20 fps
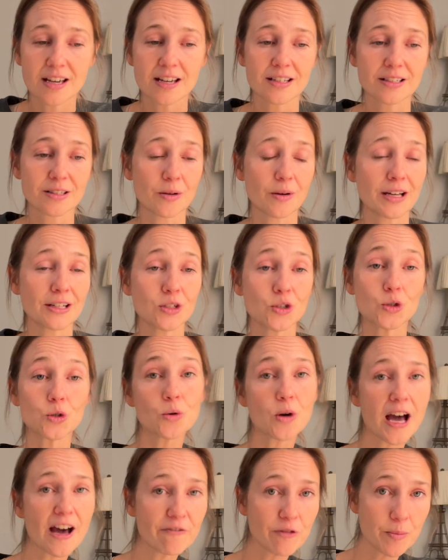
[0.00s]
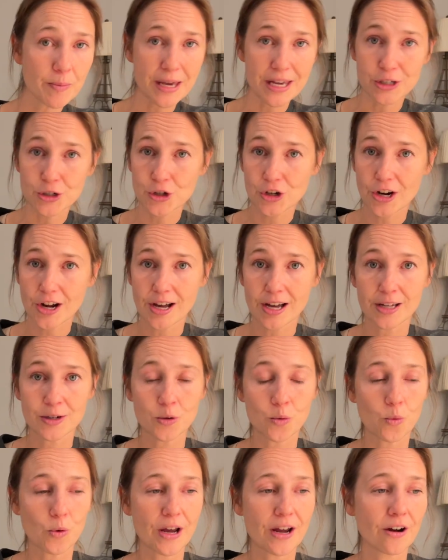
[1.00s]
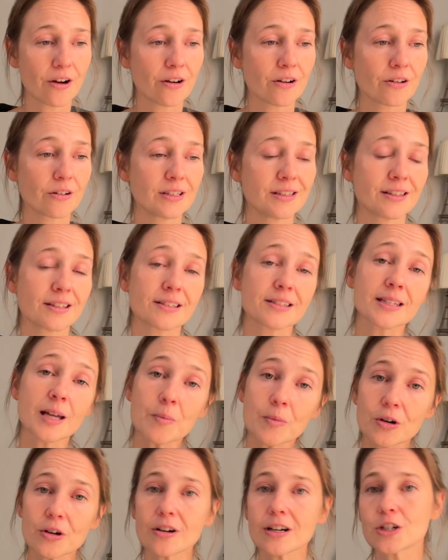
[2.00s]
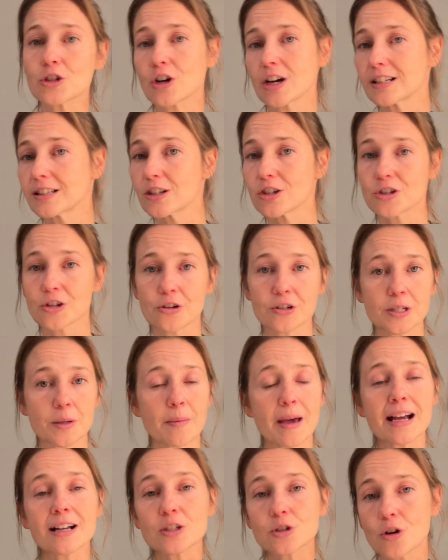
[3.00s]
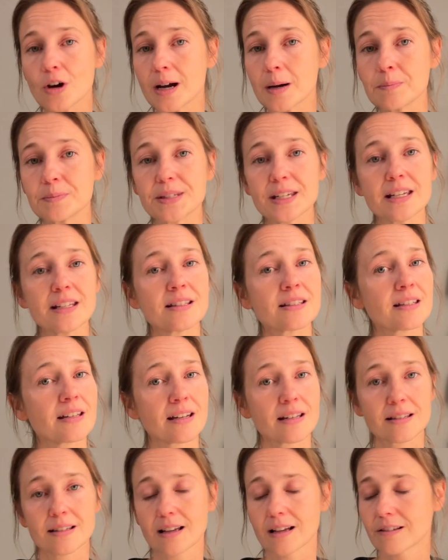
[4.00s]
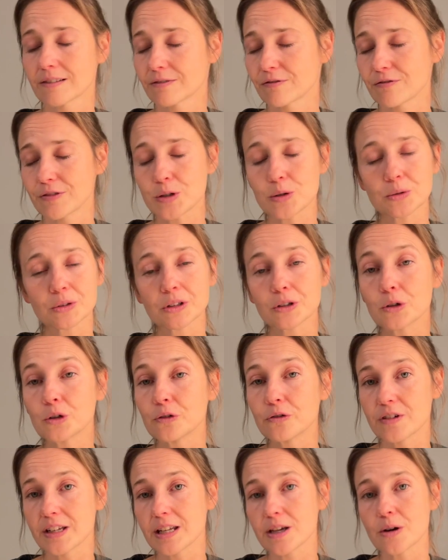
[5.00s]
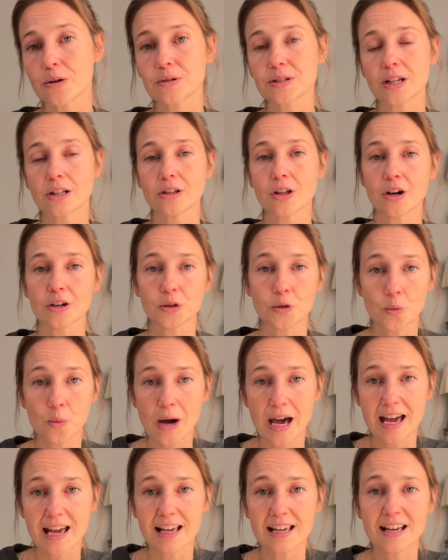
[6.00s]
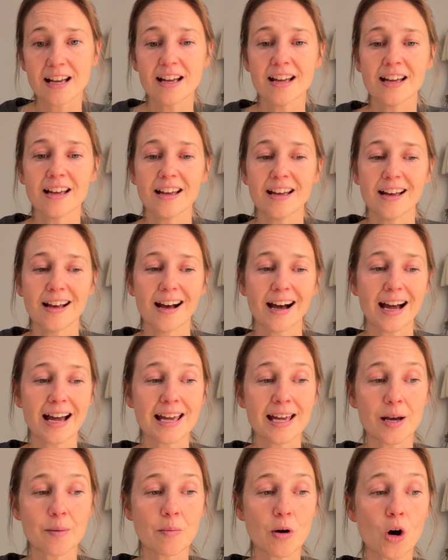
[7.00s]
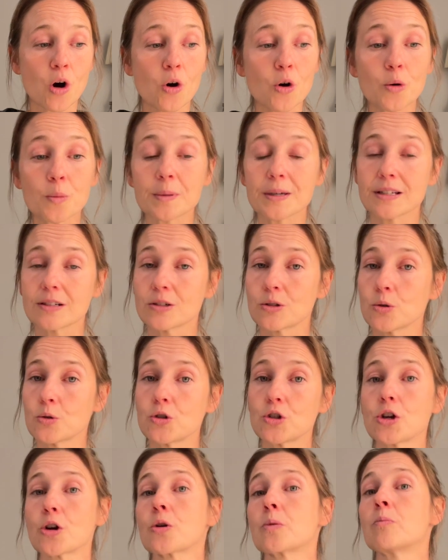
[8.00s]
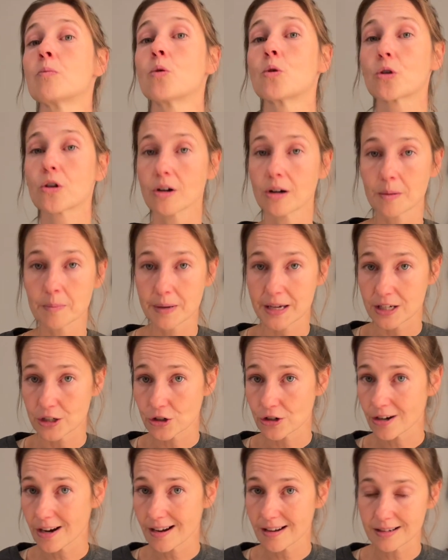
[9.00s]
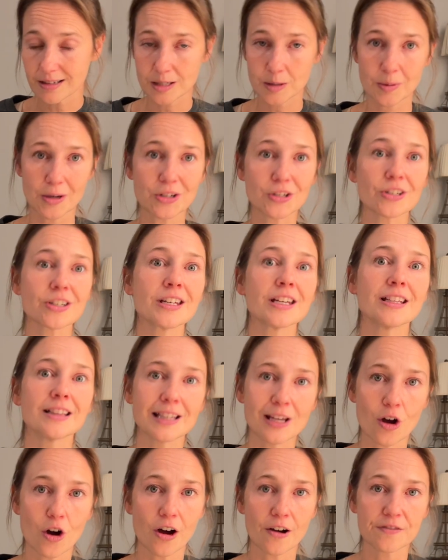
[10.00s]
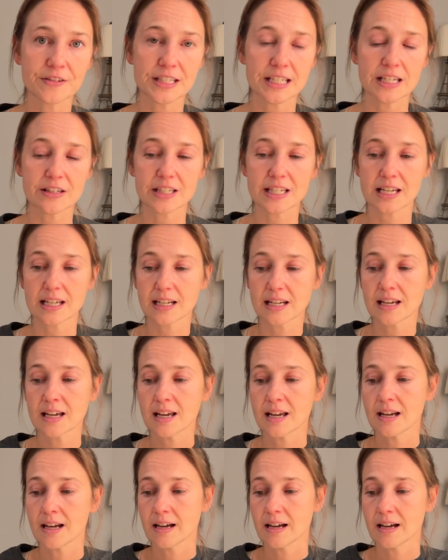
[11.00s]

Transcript: So I do have a Patreon where in the summer I tried to share some extra updates and a few little videos along the way. I am hoping to share more on Patreon, especially in the off season.